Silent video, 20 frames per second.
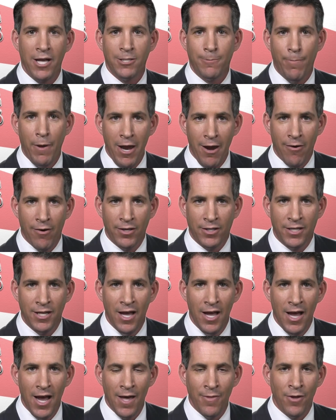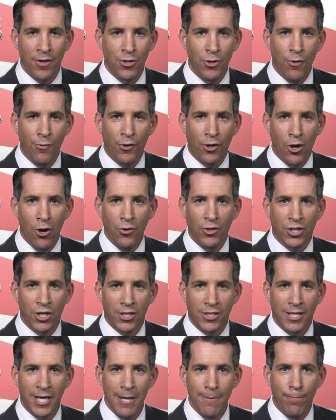his parents and the youth
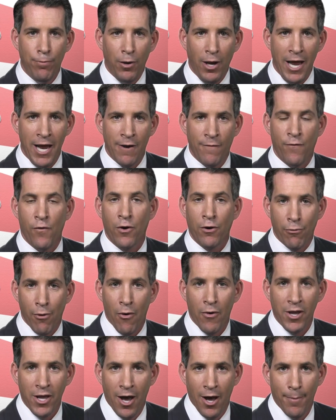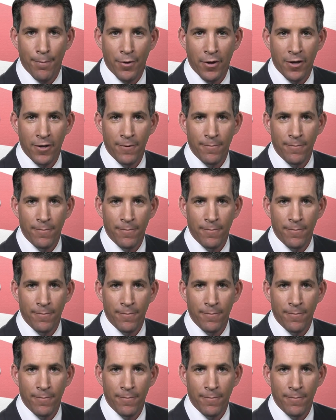coaches he played for growing up.